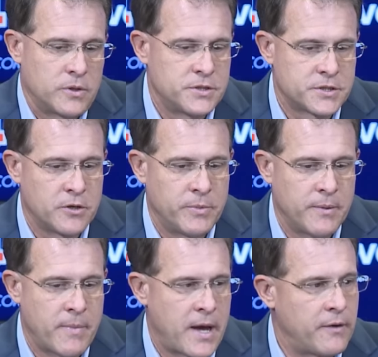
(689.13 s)
It's just going to be
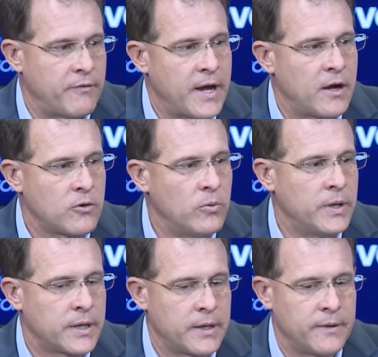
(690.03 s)
a matter of how
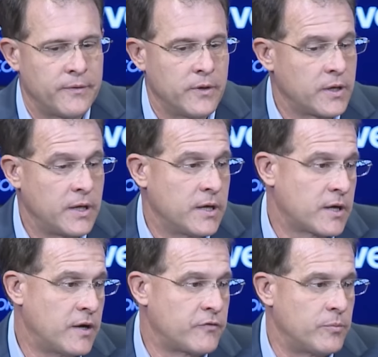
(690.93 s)
quick they can
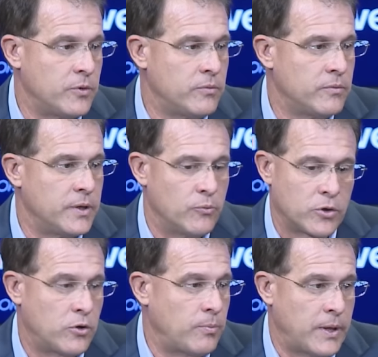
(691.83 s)
get comfortable, and
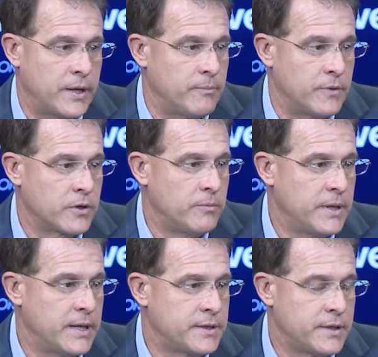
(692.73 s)
we're going to play them. They're going to
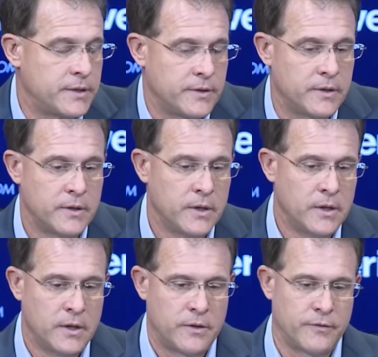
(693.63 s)
be out there the
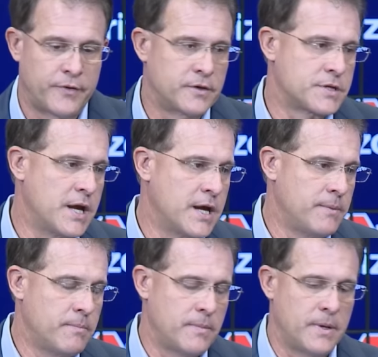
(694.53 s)
first
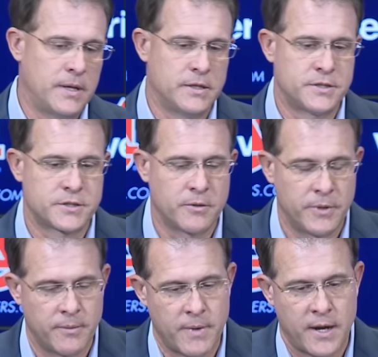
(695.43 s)
game, and it's just going to
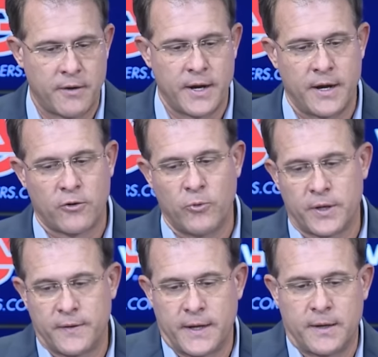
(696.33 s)
be a matter of how
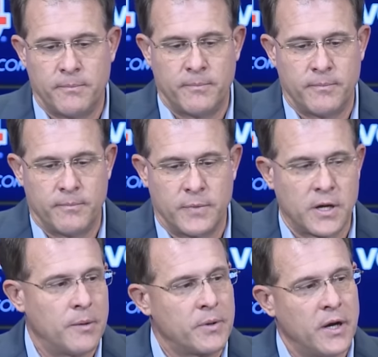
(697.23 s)
quick they can
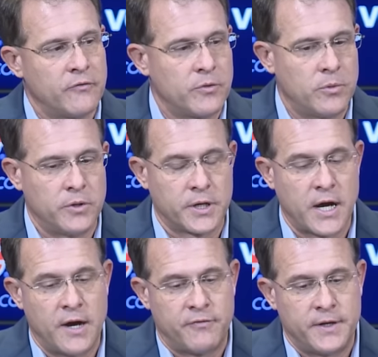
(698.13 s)
become comfortable and
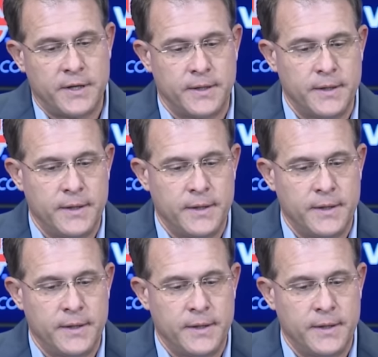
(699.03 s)
confident.